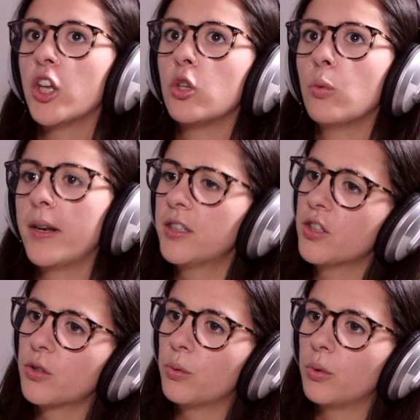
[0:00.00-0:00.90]
You went to
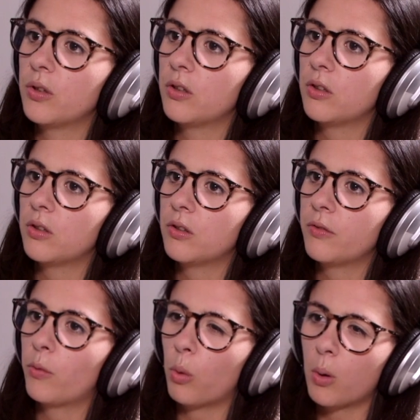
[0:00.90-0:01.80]
school
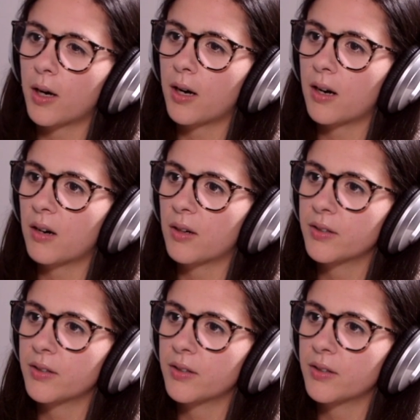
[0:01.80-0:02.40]
for